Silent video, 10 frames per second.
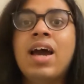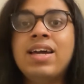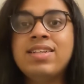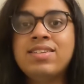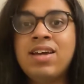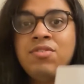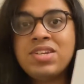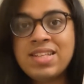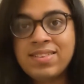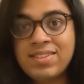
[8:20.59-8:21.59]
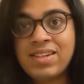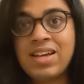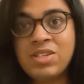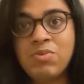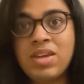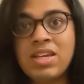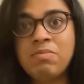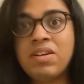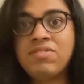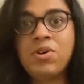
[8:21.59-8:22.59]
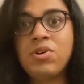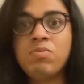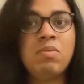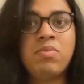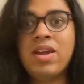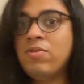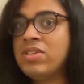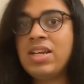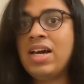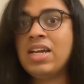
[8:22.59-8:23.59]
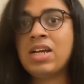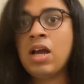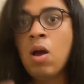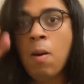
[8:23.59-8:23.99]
I did start reading this last week, but of course my brain was like,